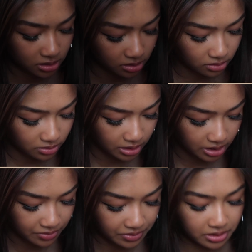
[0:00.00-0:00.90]
gray
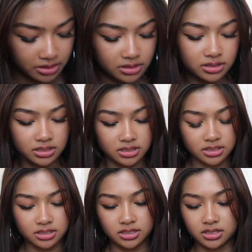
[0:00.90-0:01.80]
ones. This
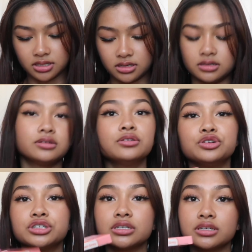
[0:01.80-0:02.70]
is in
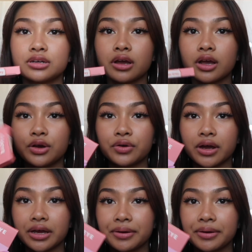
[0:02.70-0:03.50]
Ocean Gray.